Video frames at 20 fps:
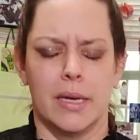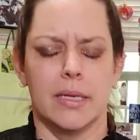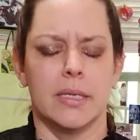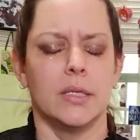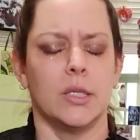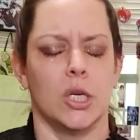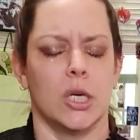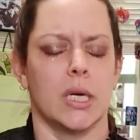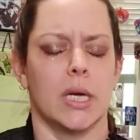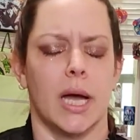
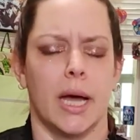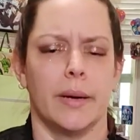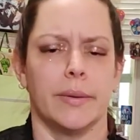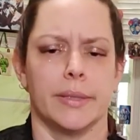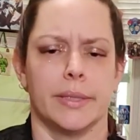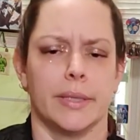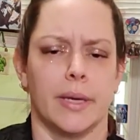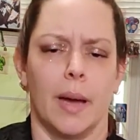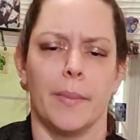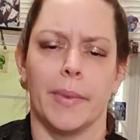Look, I'm
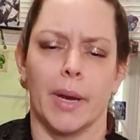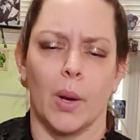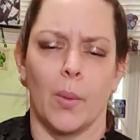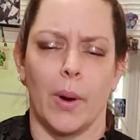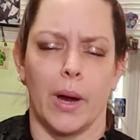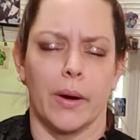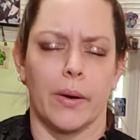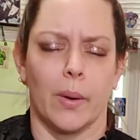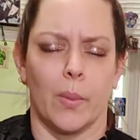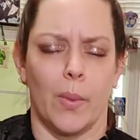going to
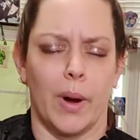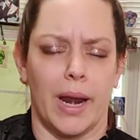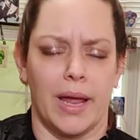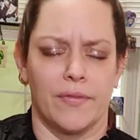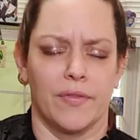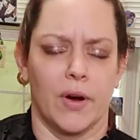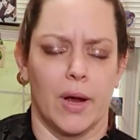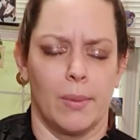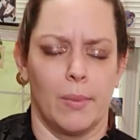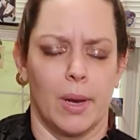wear it
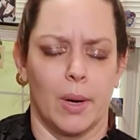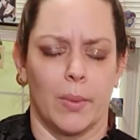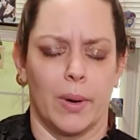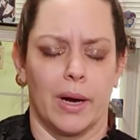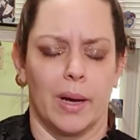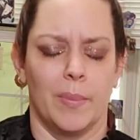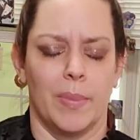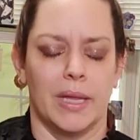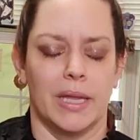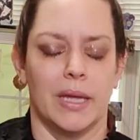whenever I want to wear
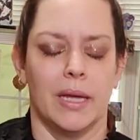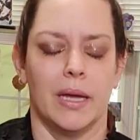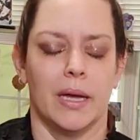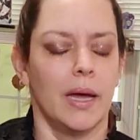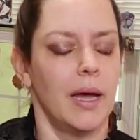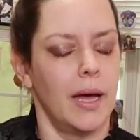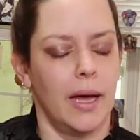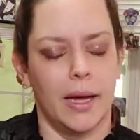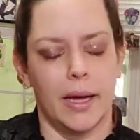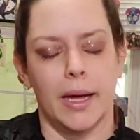it, but
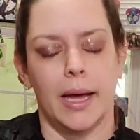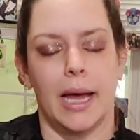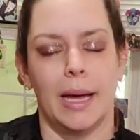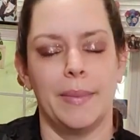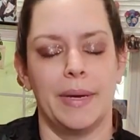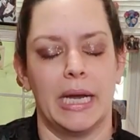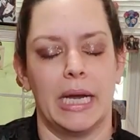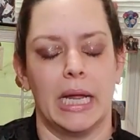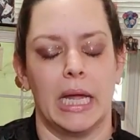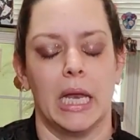I'm
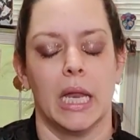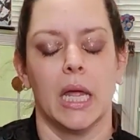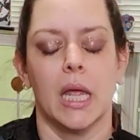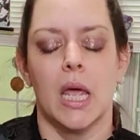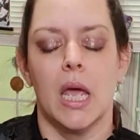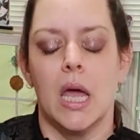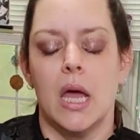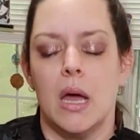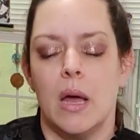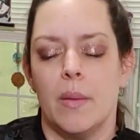an idiot.
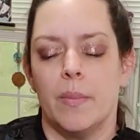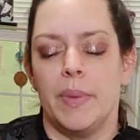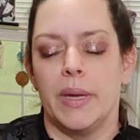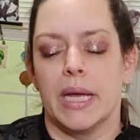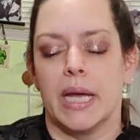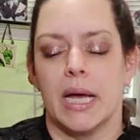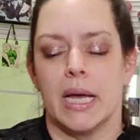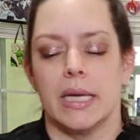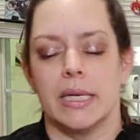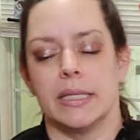
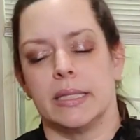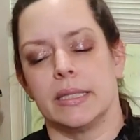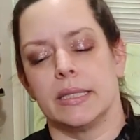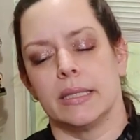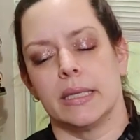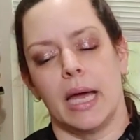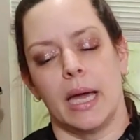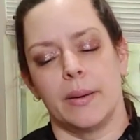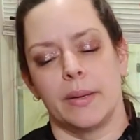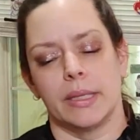Because
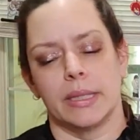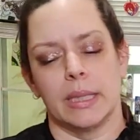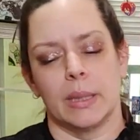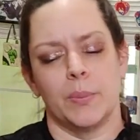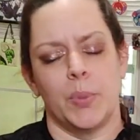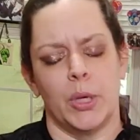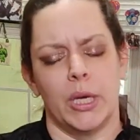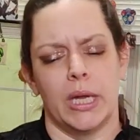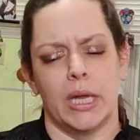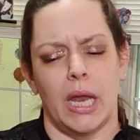I was
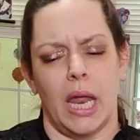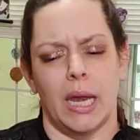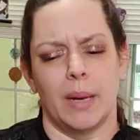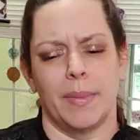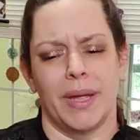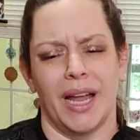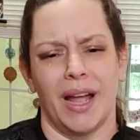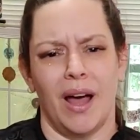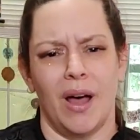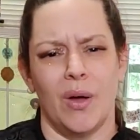like putting it on, I'm
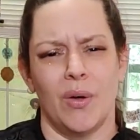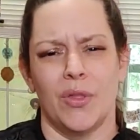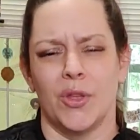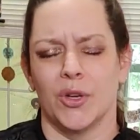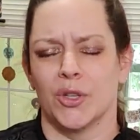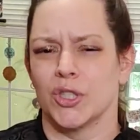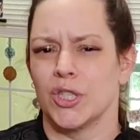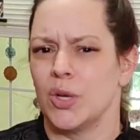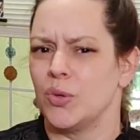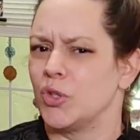like, oh,
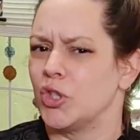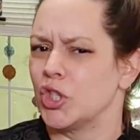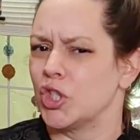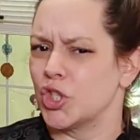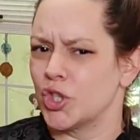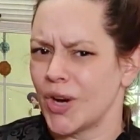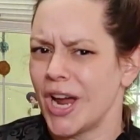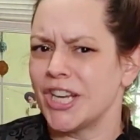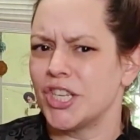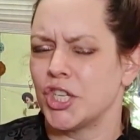there's no
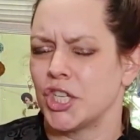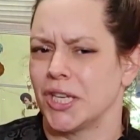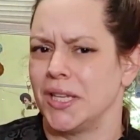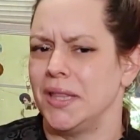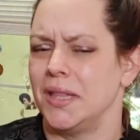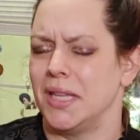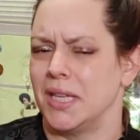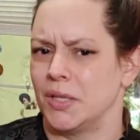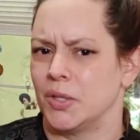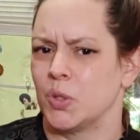stretch in
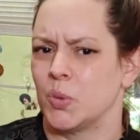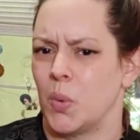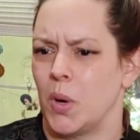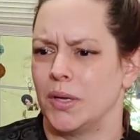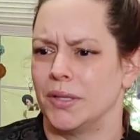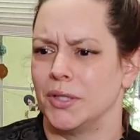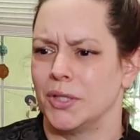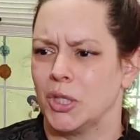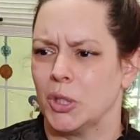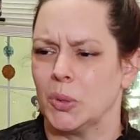this
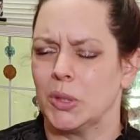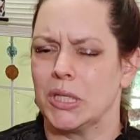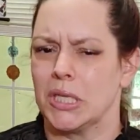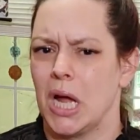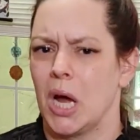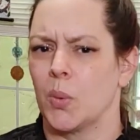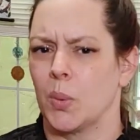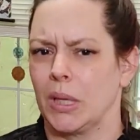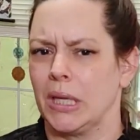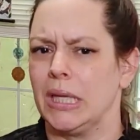one, so it's
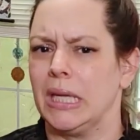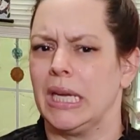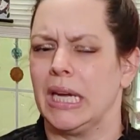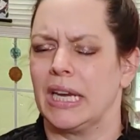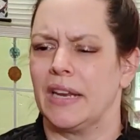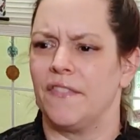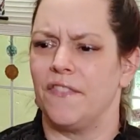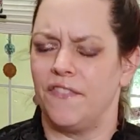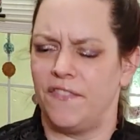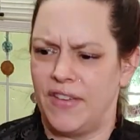not really going
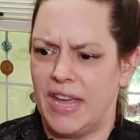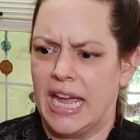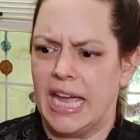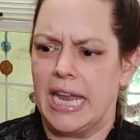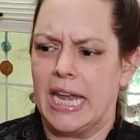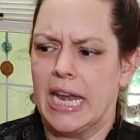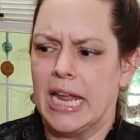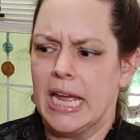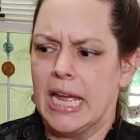to fit.